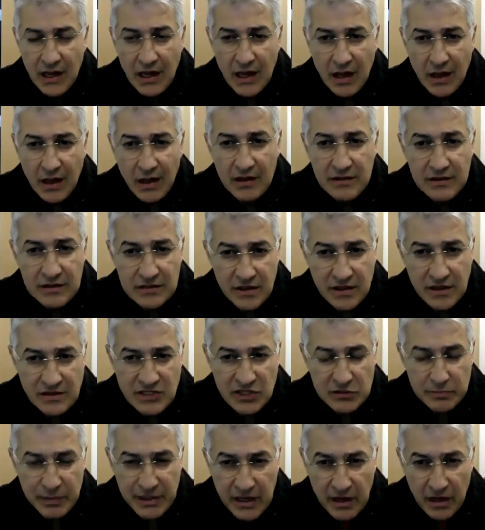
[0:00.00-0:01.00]

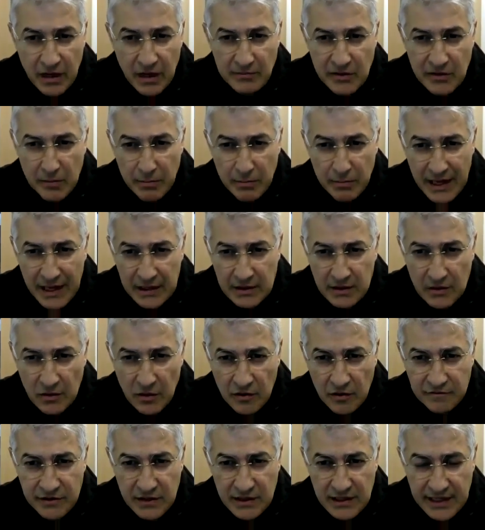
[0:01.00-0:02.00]
Does it become the
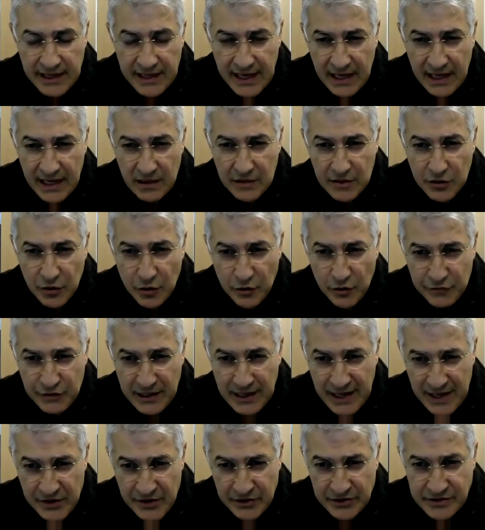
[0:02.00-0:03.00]
battle of the legality of the
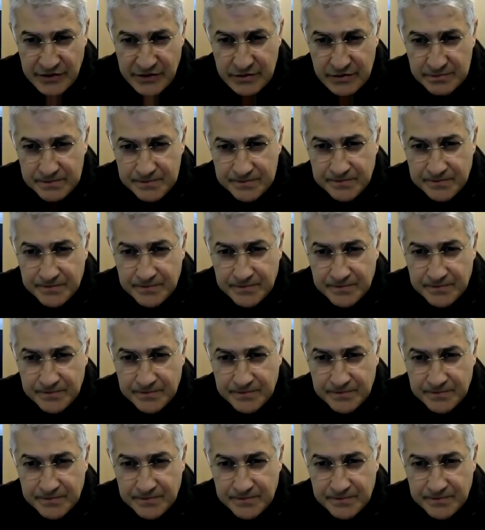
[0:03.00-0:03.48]
letters?